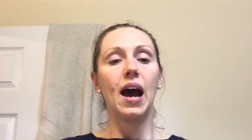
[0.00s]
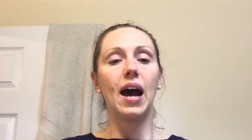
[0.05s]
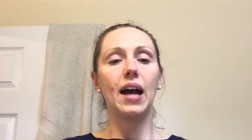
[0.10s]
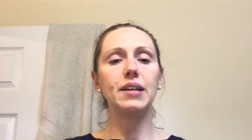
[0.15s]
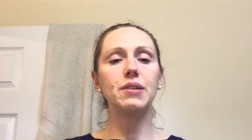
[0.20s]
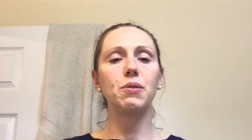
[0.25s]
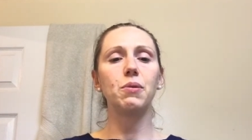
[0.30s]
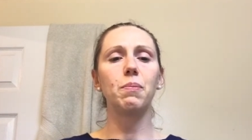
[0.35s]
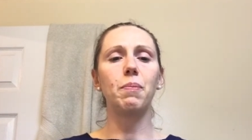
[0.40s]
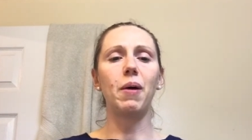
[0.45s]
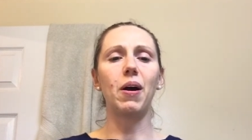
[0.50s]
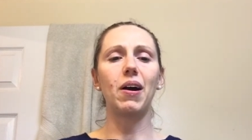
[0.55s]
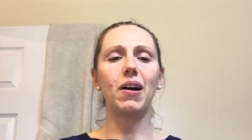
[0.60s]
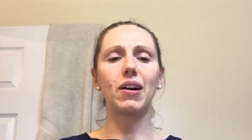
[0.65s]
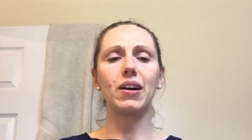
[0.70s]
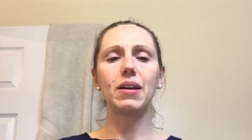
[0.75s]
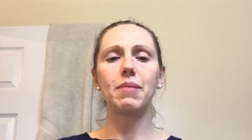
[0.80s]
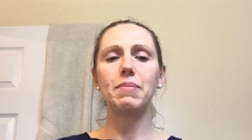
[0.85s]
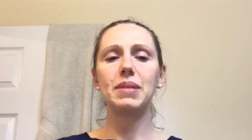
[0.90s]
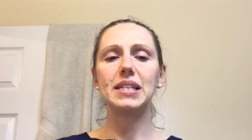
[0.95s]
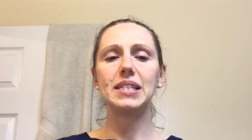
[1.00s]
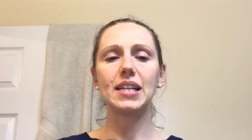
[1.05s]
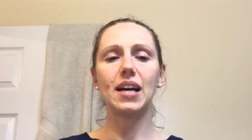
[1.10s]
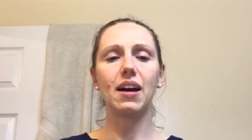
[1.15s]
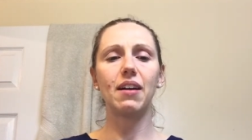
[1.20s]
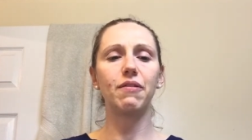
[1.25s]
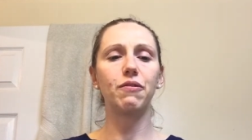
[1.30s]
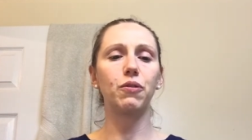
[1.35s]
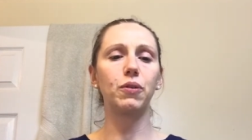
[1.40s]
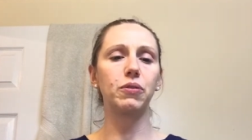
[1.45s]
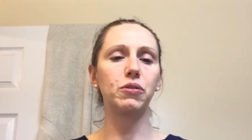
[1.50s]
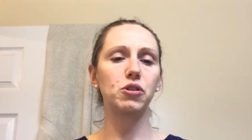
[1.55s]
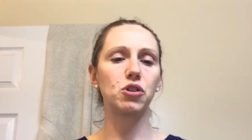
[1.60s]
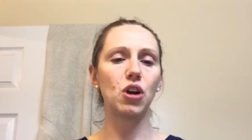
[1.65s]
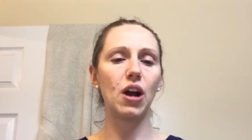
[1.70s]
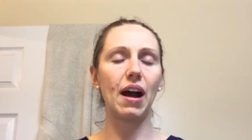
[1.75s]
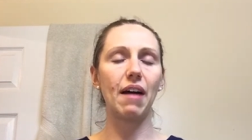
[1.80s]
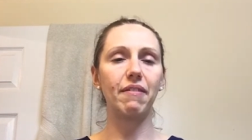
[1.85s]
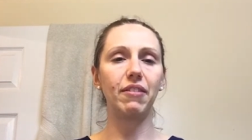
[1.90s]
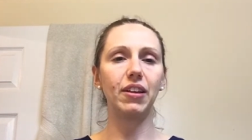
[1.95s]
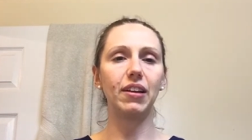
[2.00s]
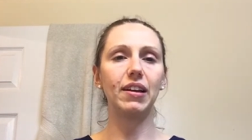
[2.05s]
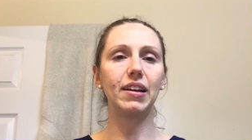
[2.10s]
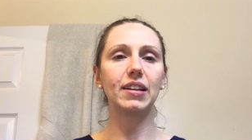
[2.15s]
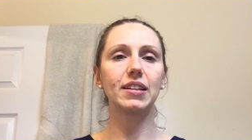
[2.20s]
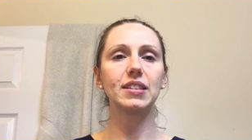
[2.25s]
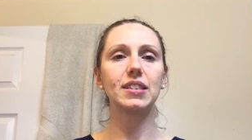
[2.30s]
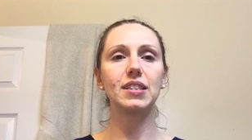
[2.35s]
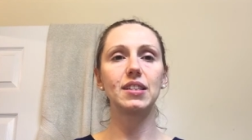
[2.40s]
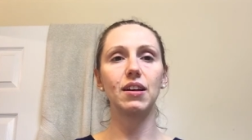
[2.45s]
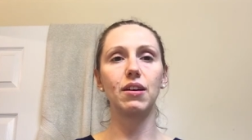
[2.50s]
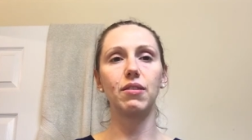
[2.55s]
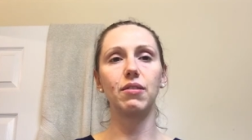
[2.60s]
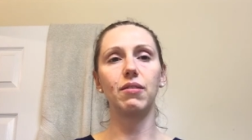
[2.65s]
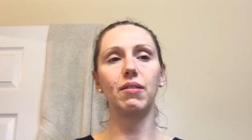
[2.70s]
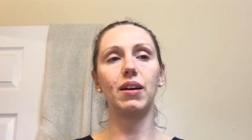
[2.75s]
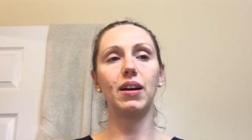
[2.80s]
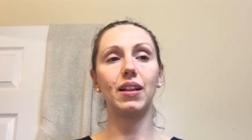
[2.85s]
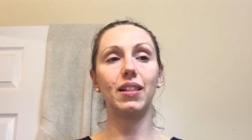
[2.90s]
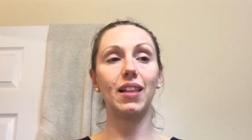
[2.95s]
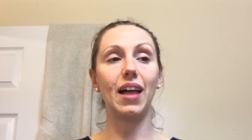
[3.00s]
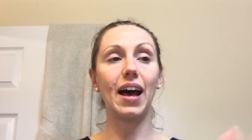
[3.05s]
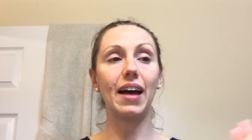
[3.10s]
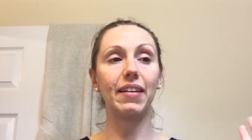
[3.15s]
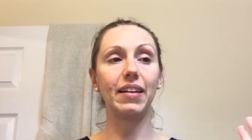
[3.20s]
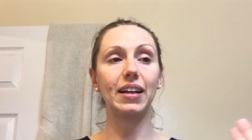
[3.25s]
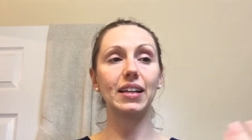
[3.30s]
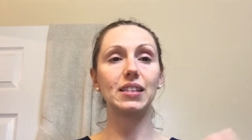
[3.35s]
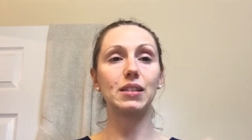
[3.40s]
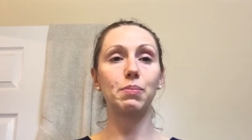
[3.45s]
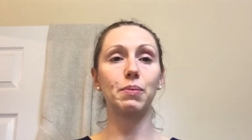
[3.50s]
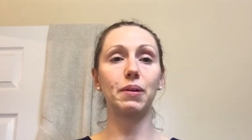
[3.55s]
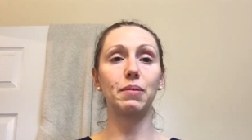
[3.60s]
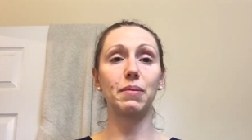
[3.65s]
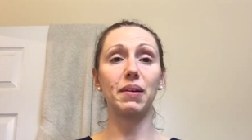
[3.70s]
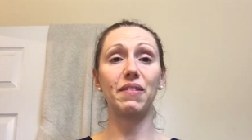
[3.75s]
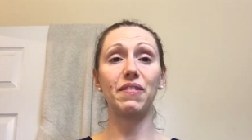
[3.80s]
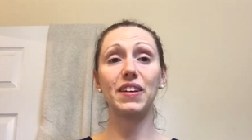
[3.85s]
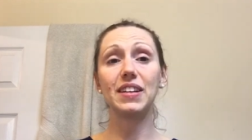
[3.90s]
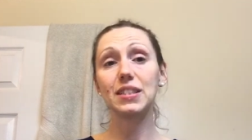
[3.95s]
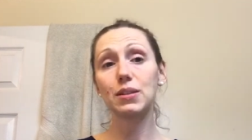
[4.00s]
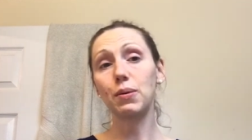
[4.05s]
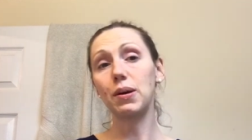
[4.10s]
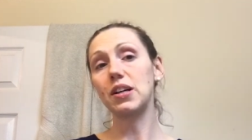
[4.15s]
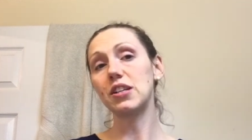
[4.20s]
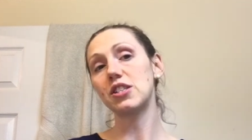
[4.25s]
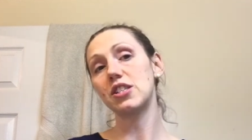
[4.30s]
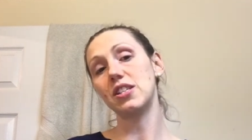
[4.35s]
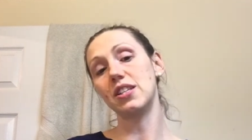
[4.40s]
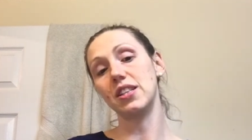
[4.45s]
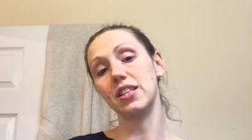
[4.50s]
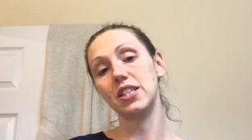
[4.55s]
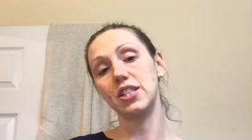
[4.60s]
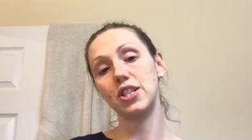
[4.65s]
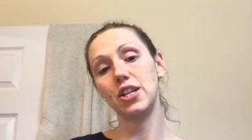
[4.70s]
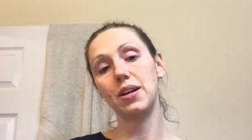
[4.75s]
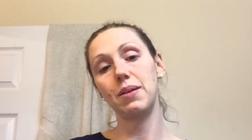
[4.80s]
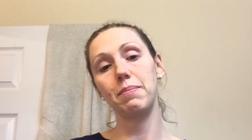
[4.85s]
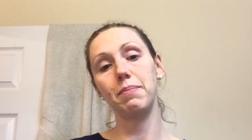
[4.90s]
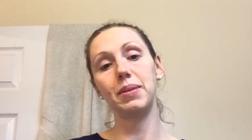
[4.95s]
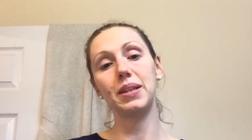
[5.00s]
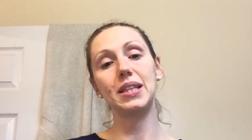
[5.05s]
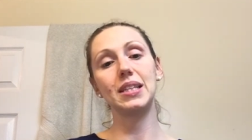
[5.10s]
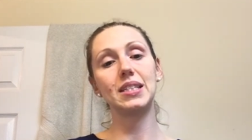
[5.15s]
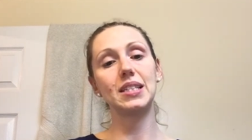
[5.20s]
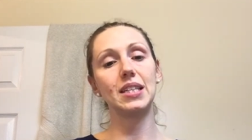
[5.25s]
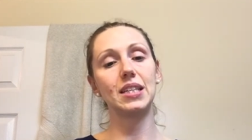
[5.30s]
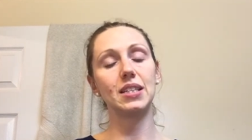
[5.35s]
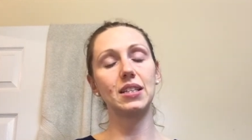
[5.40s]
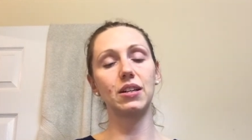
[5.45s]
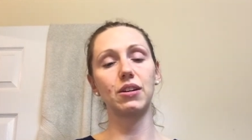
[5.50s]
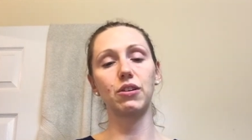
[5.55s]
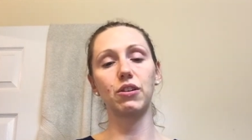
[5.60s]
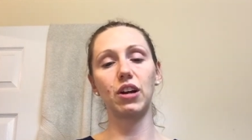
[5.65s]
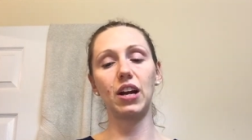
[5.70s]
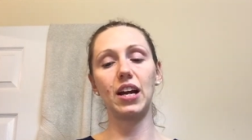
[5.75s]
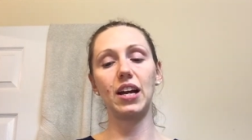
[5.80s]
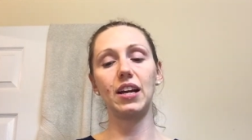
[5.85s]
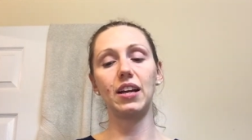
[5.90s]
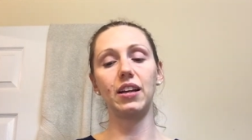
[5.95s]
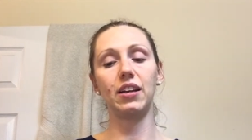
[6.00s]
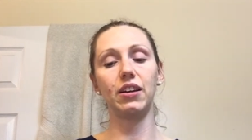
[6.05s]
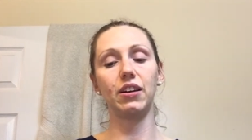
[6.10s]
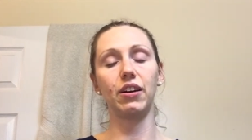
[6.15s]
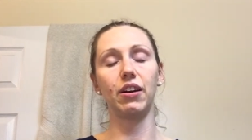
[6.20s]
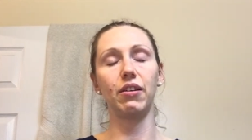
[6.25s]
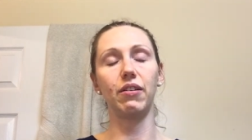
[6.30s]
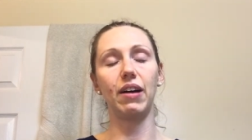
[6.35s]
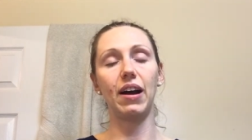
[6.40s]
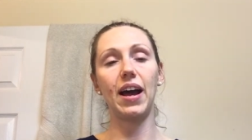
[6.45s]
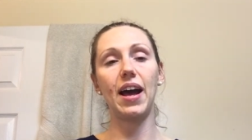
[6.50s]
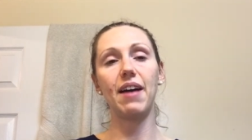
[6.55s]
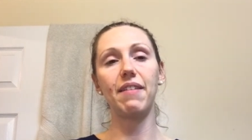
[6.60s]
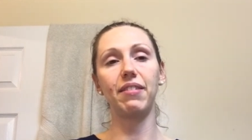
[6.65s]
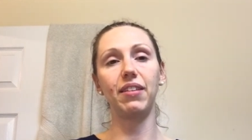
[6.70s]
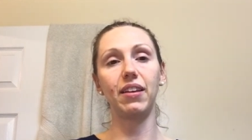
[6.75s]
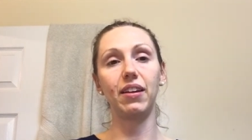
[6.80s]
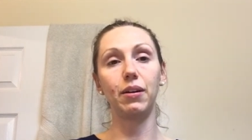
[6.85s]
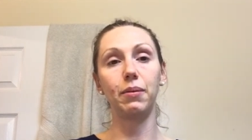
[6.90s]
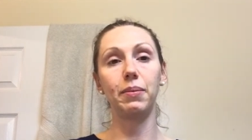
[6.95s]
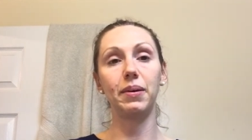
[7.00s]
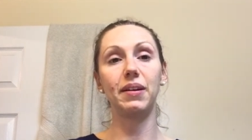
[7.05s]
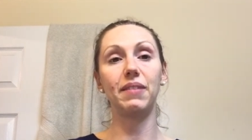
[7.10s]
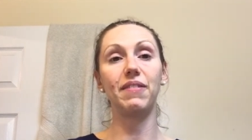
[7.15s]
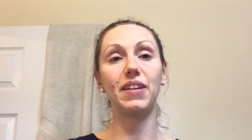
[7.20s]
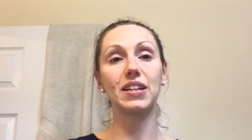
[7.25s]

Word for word: I know bar can be tough with traveling, so I like to bring my face wash to the gym, but this is a great, you know, I have a little bit of